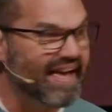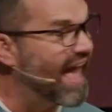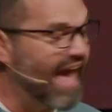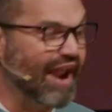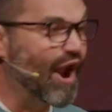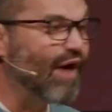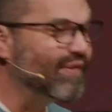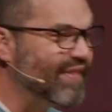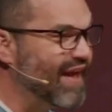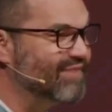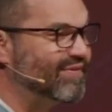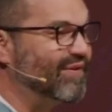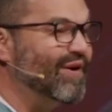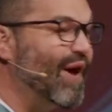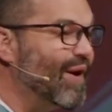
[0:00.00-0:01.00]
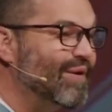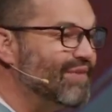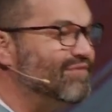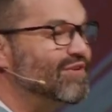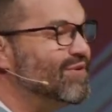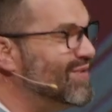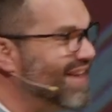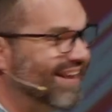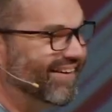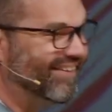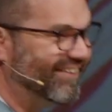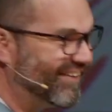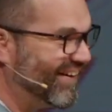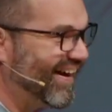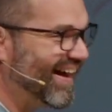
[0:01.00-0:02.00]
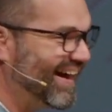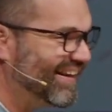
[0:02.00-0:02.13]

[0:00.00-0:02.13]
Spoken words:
And I'll never know if you did it or not.